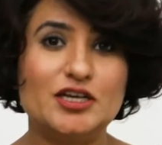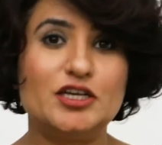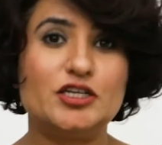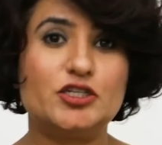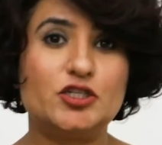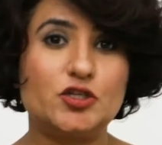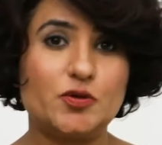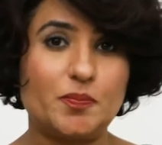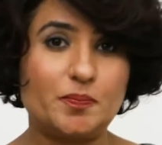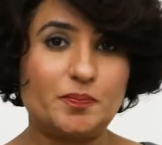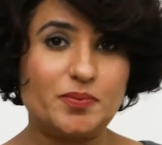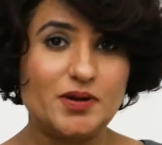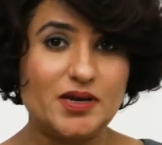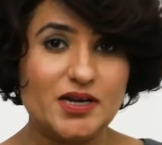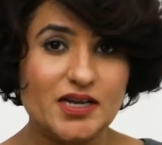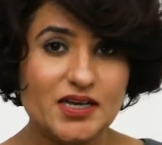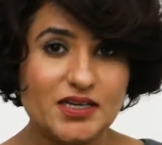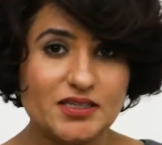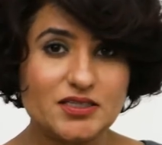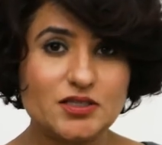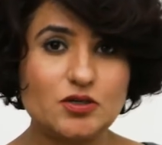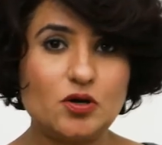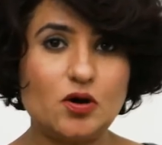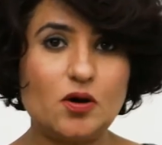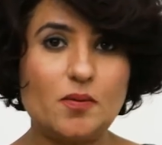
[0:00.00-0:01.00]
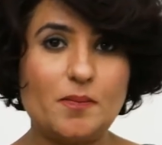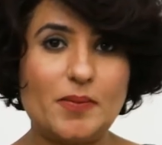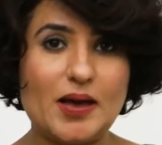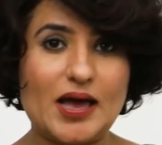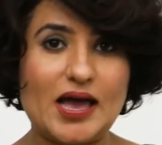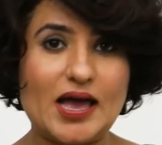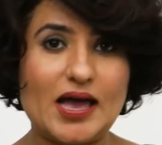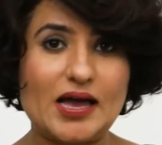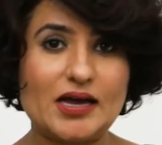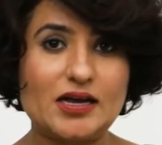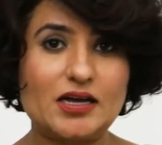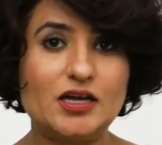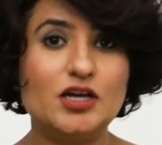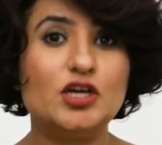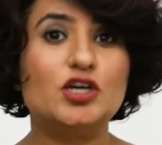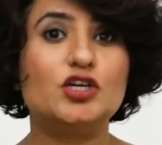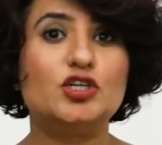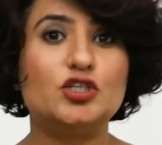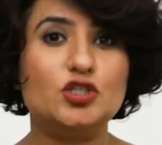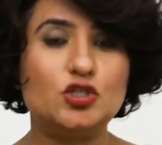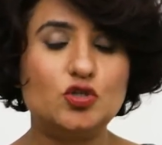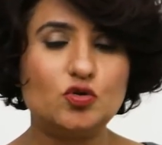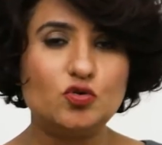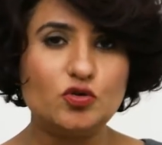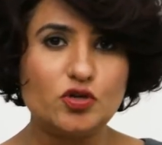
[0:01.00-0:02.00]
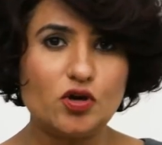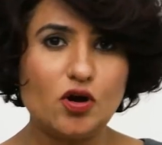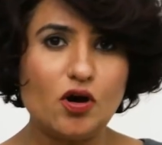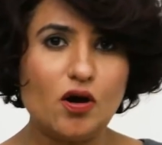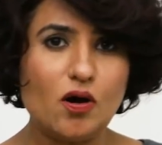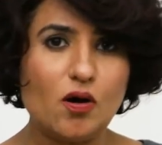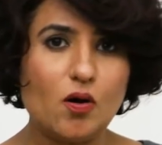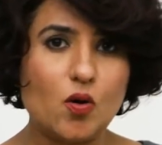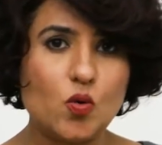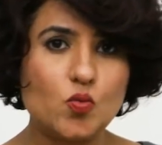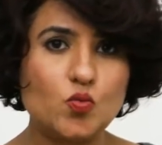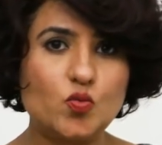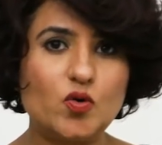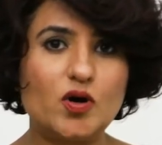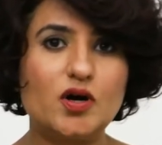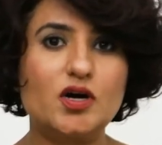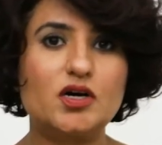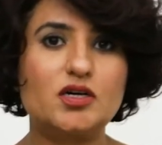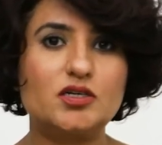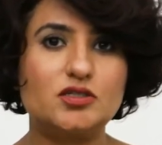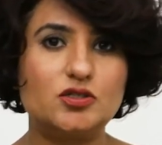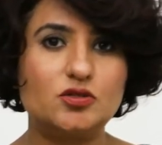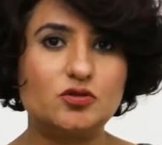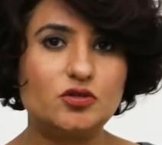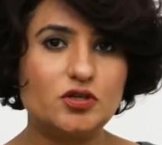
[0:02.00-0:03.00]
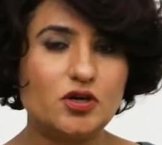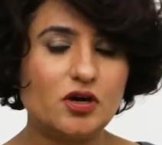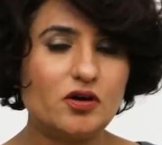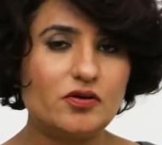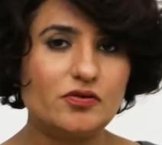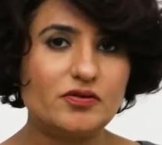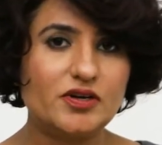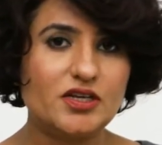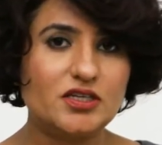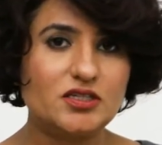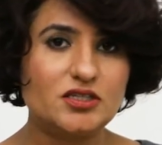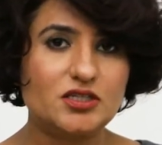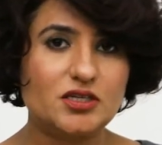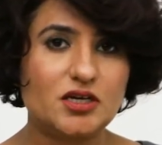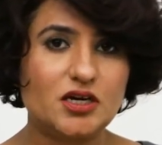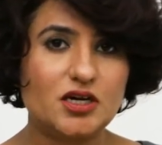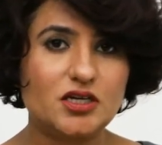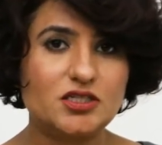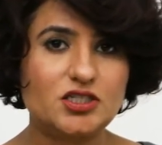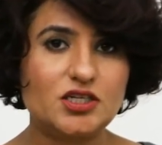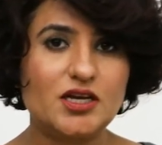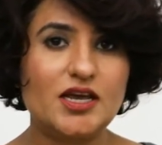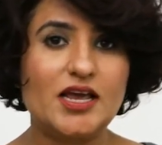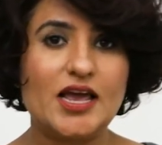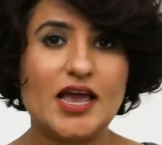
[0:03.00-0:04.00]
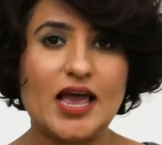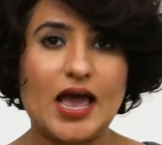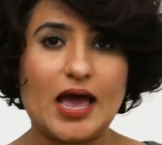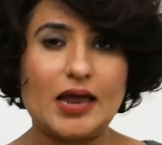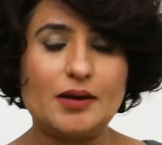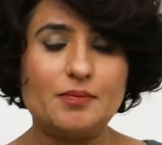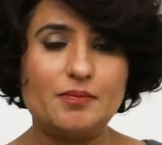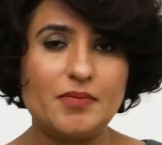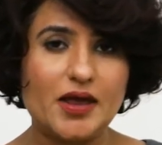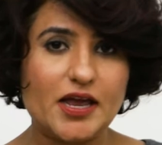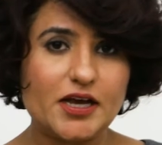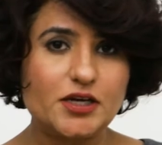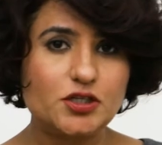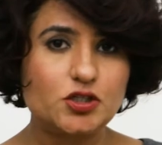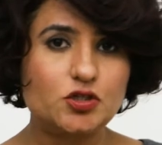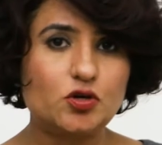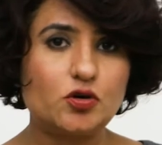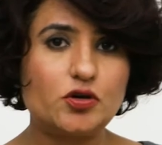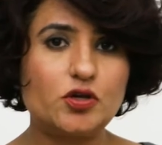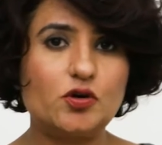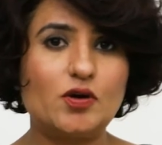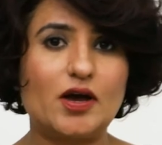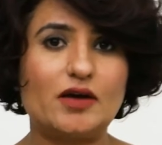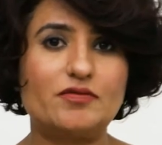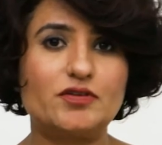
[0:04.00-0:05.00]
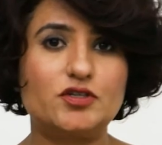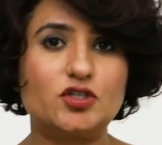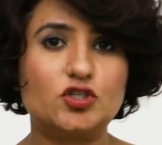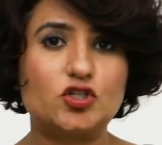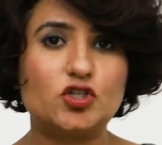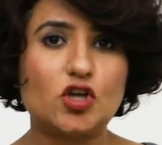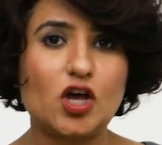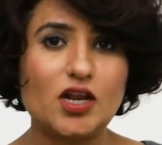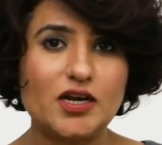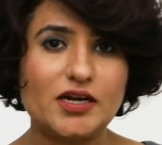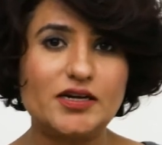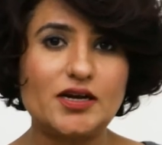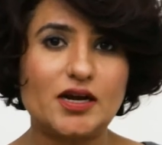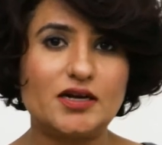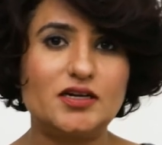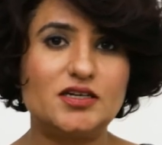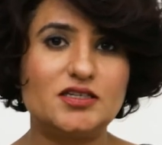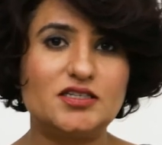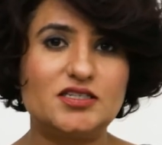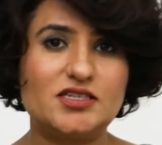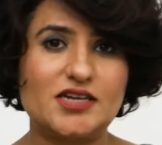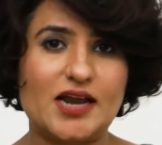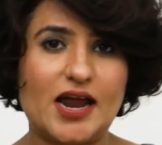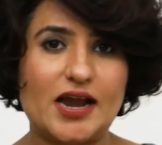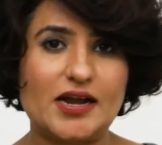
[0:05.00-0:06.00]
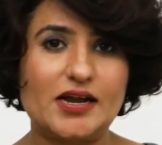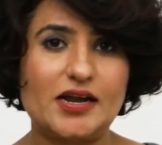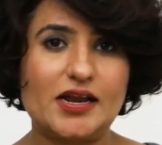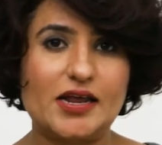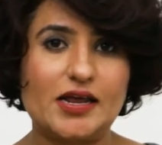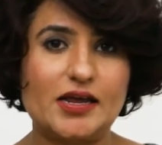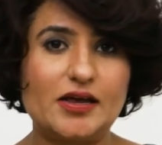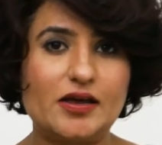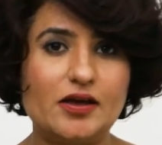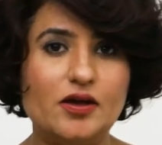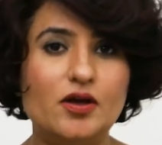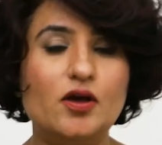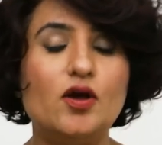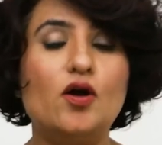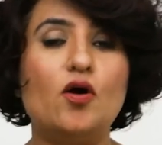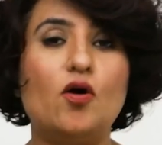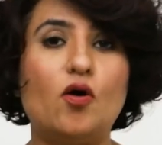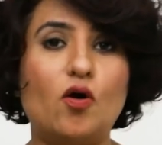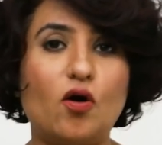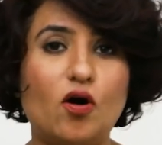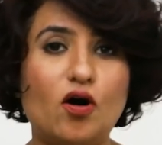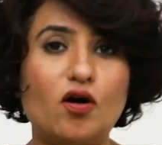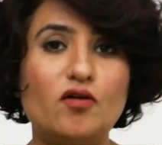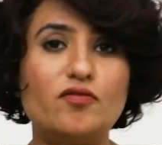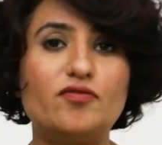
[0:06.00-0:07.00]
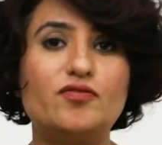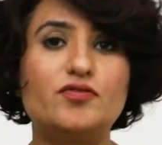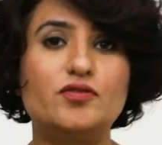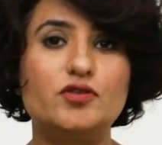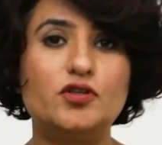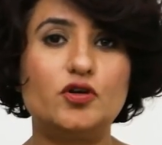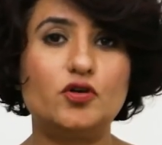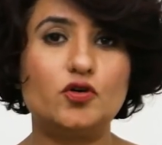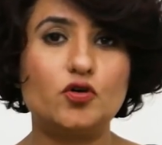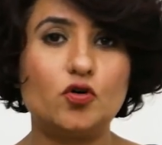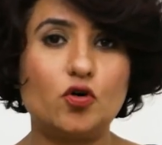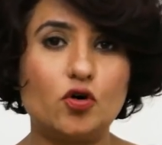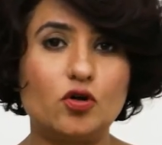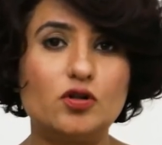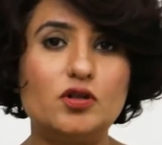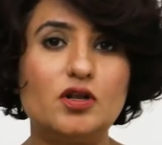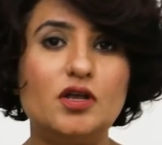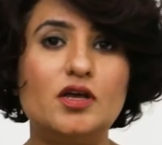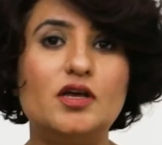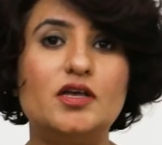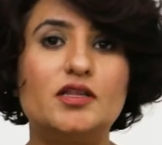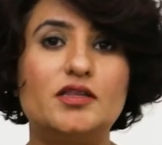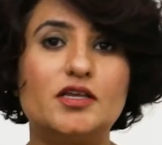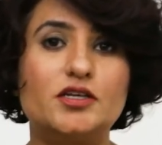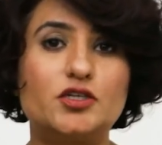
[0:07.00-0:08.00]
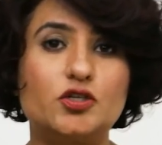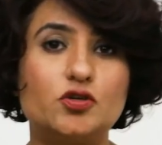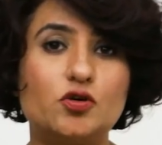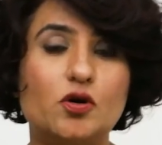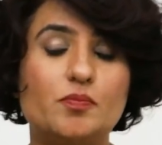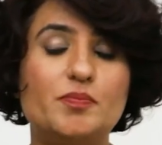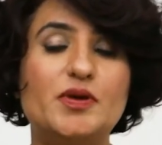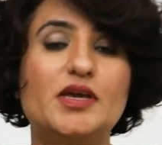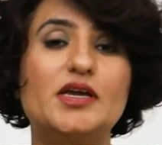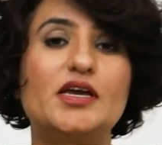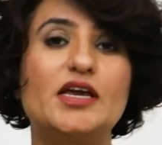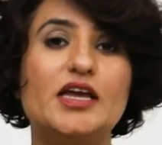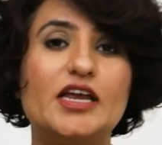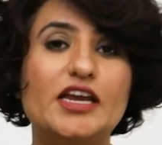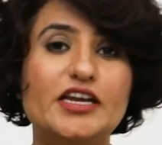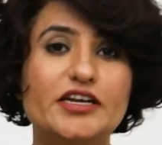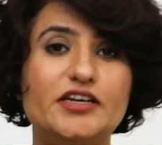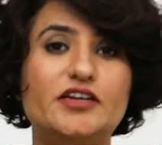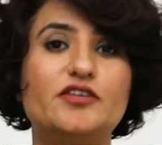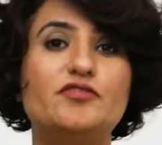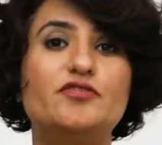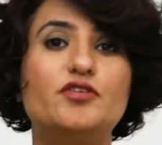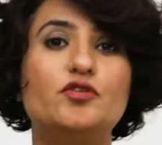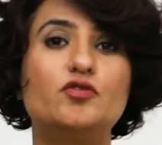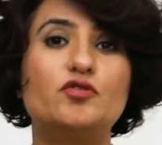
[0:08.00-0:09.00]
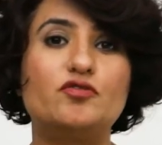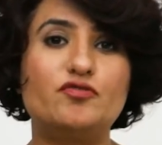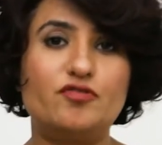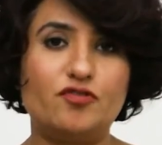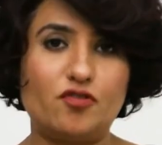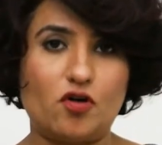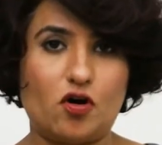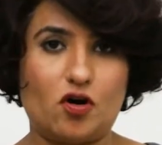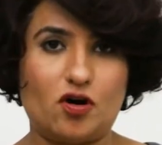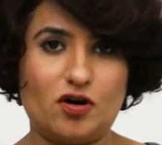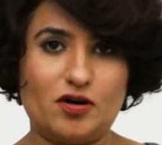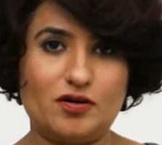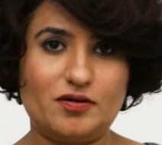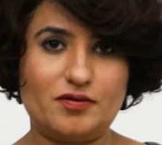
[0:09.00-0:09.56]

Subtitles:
So please go back, do your homework, do your research, and make sure you have a solid understanding of the role that you are being interviewed for.